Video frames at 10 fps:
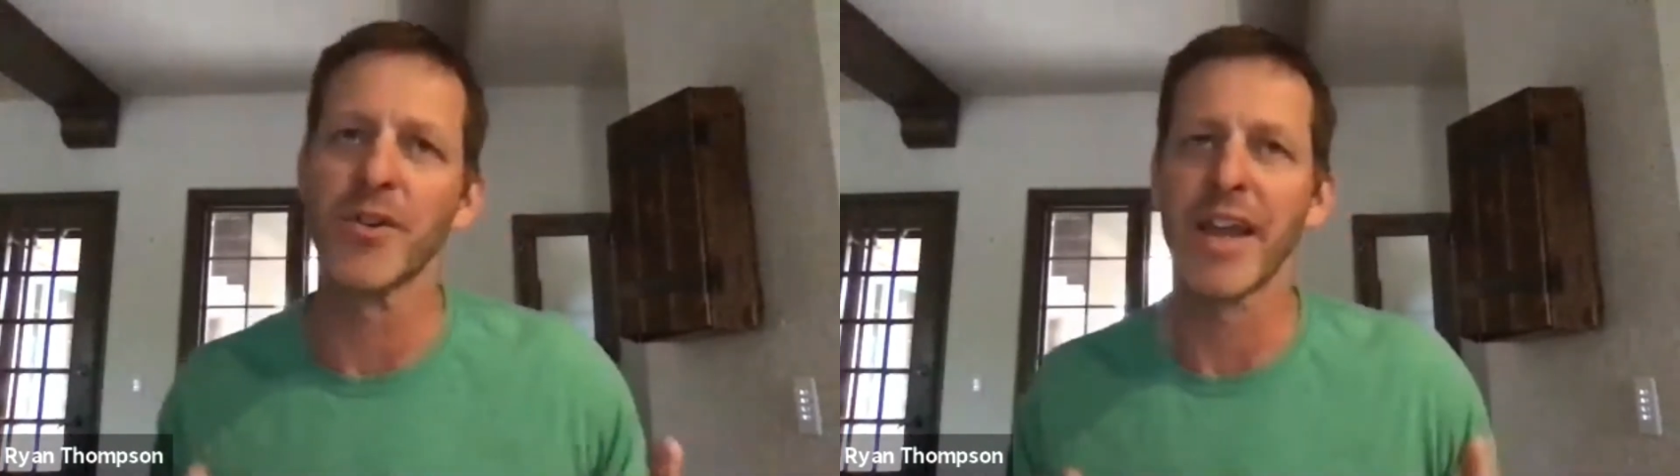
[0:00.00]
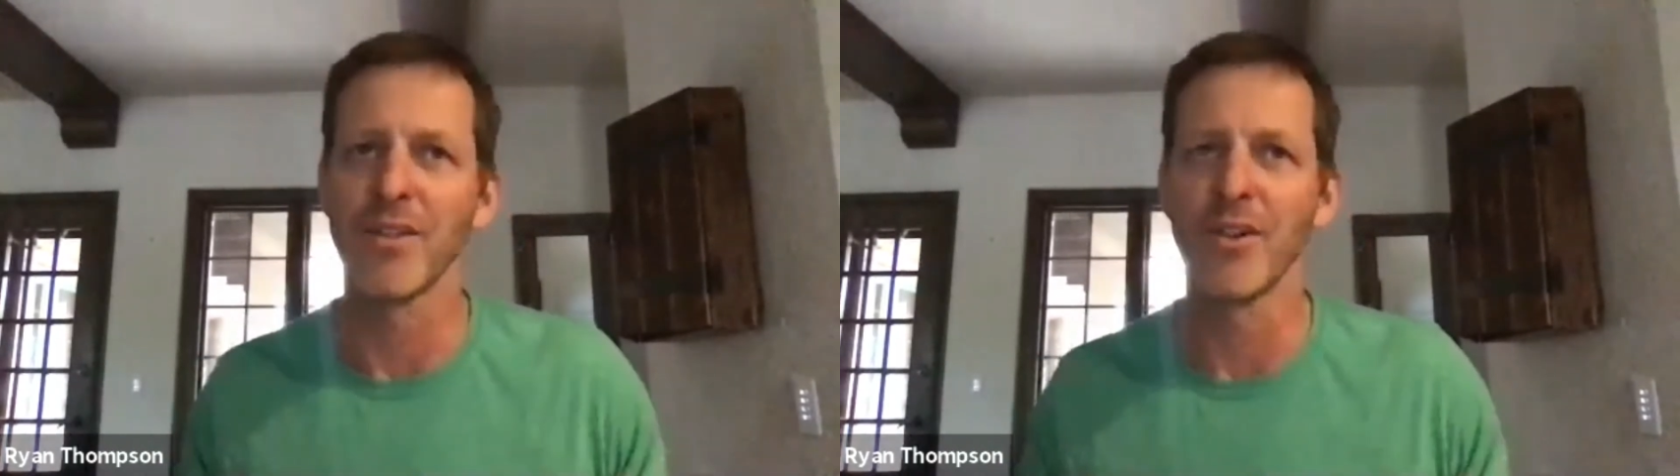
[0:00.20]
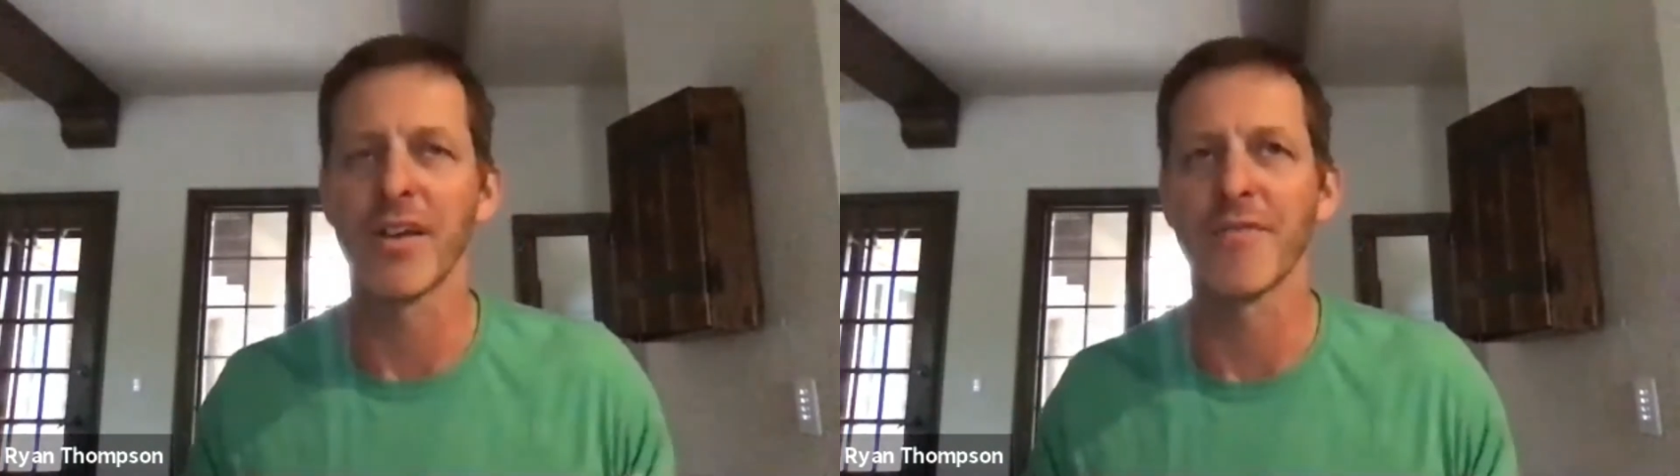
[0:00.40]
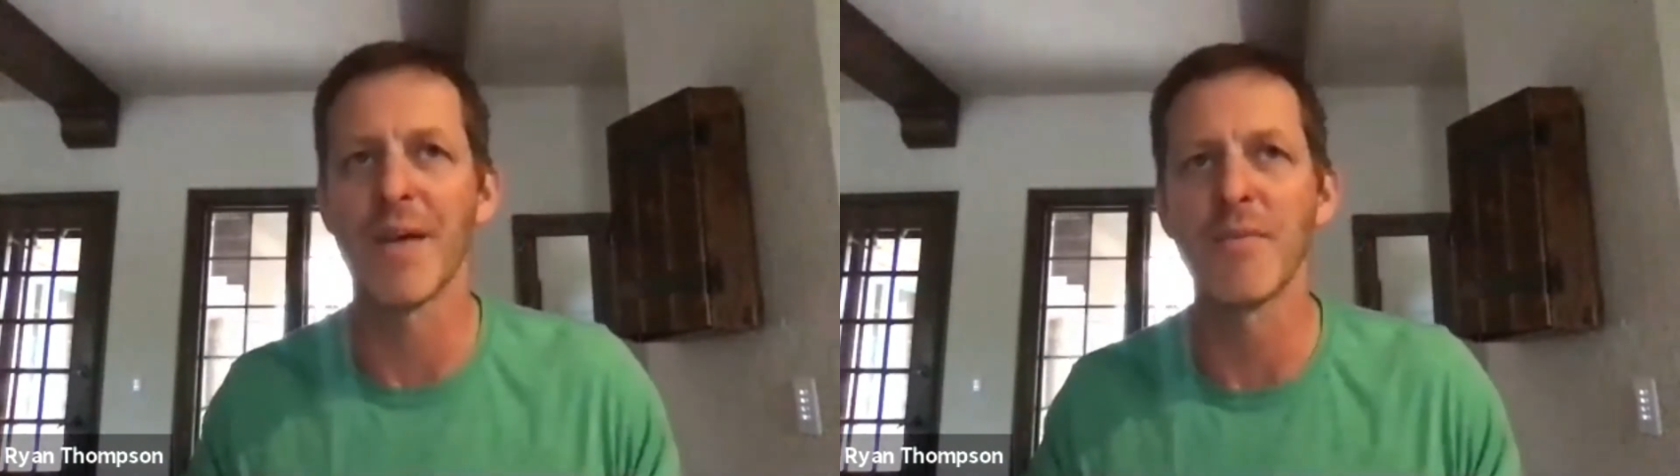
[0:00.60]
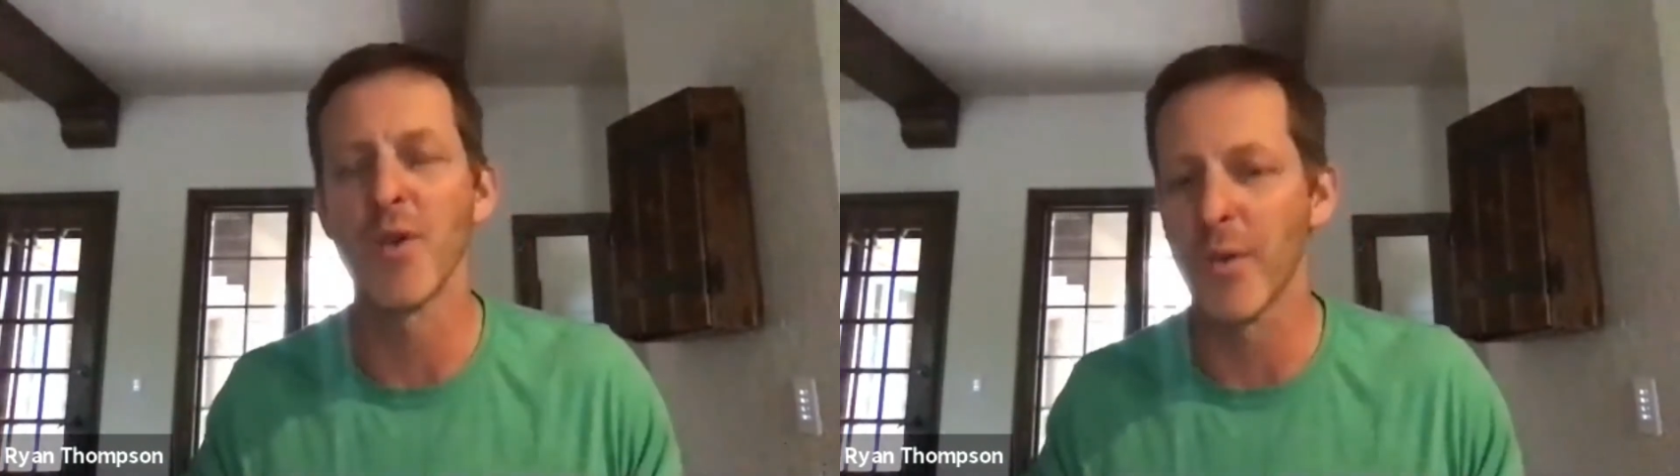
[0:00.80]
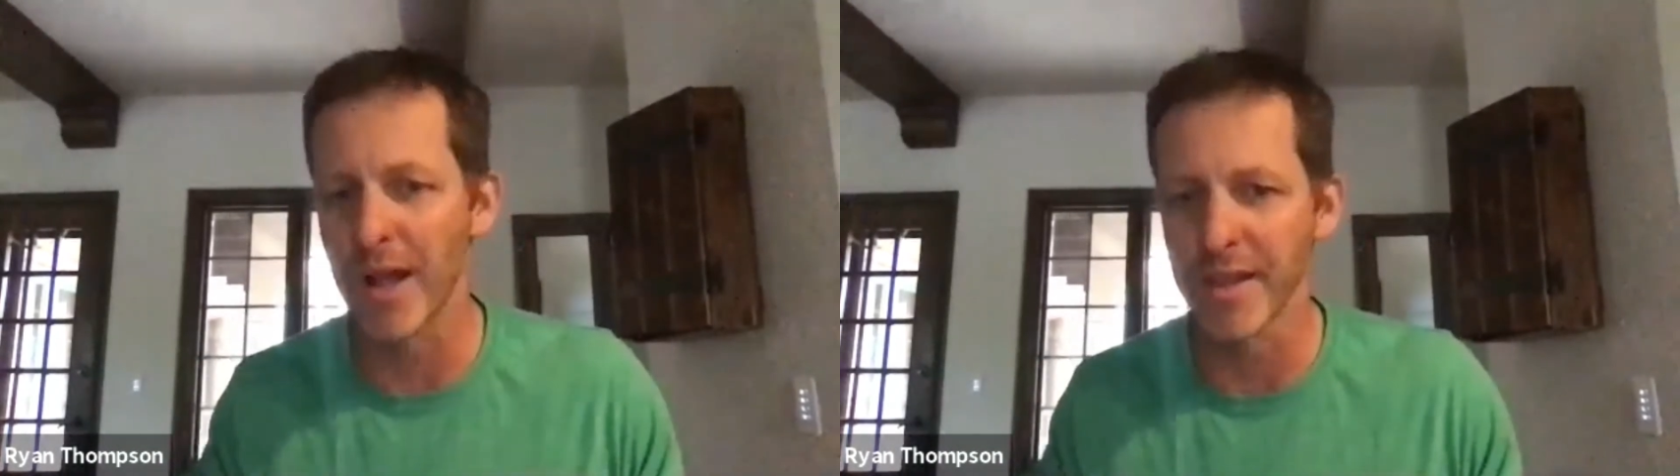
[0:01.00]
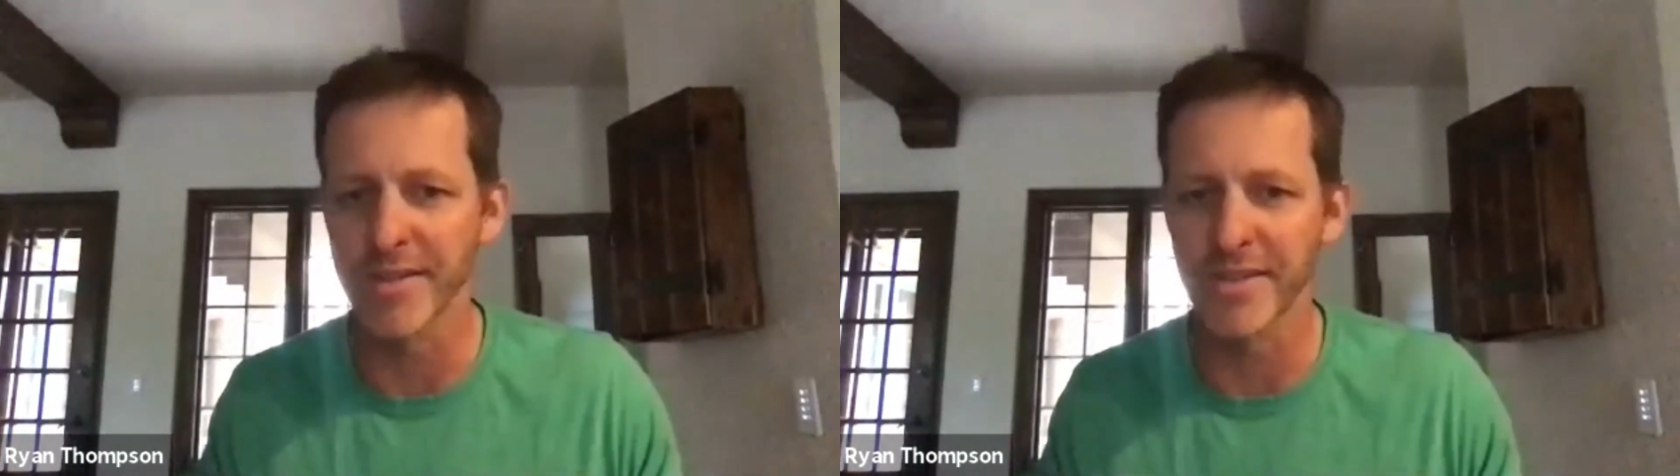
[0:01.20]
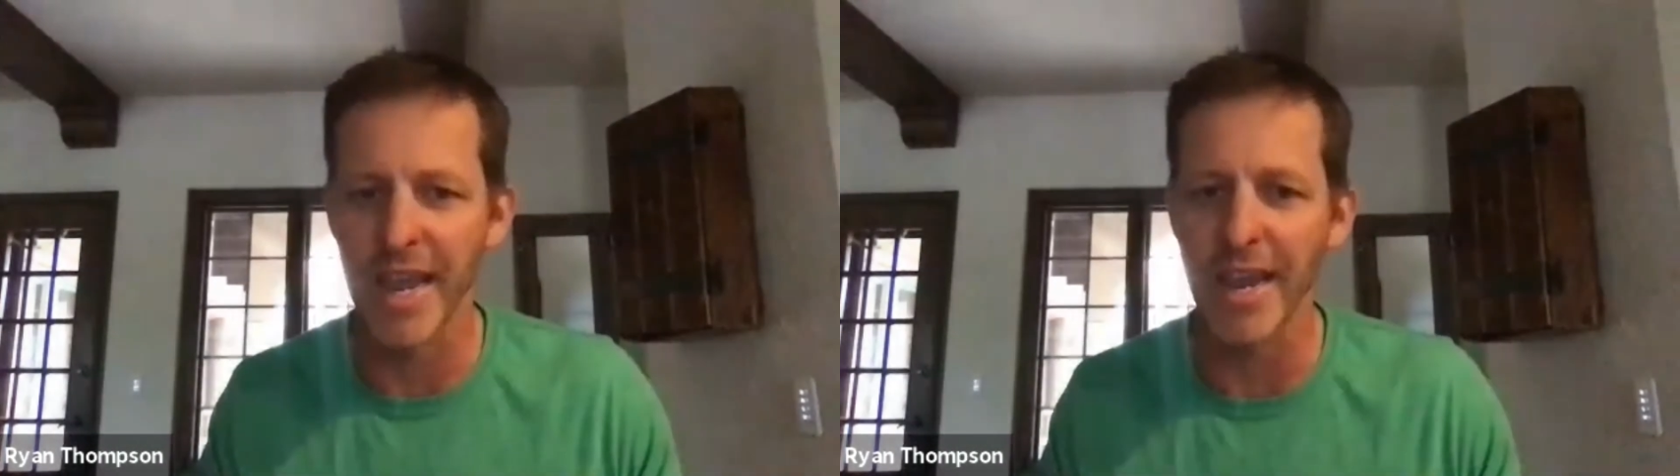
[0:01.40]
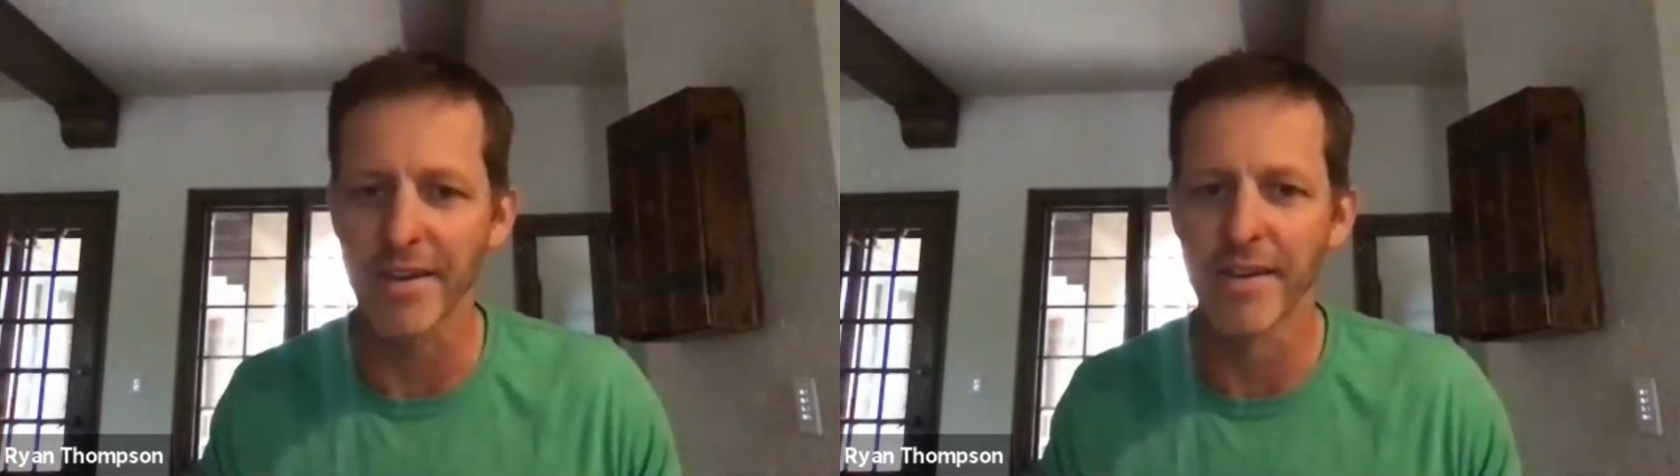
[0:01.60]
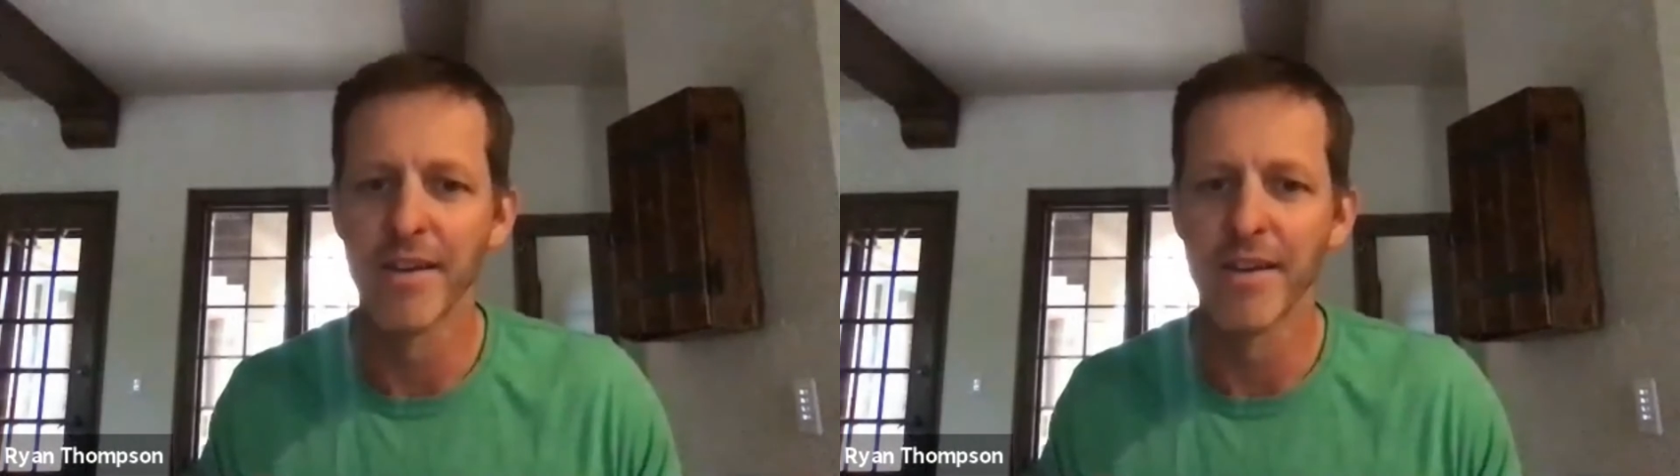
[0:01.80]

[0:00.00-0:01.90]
like, look, if I'm doing well in a state,